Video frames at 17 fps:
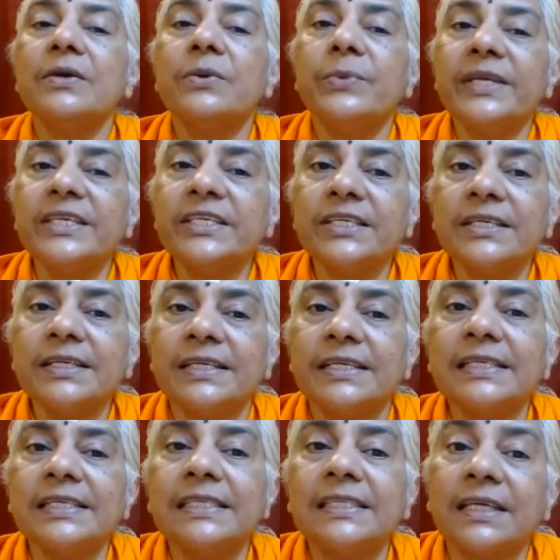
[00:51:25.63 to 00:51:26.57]
which
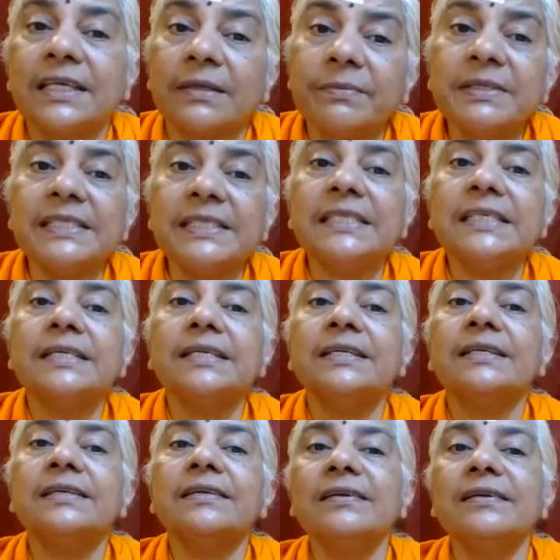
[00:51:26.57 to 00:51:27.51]
is
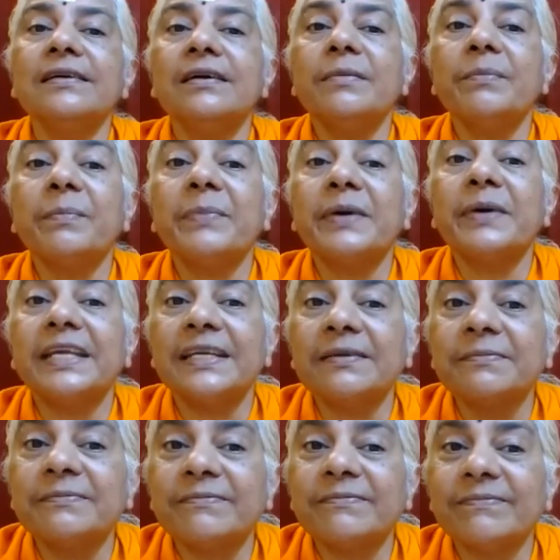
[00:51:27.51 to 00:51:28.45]
Tamasaha
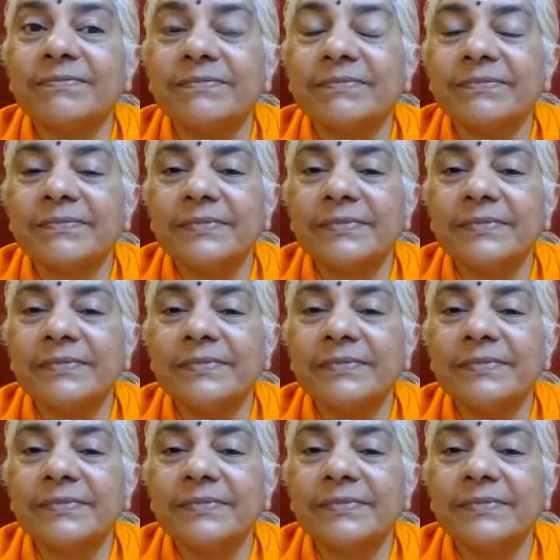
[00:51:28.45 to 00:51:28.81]
param.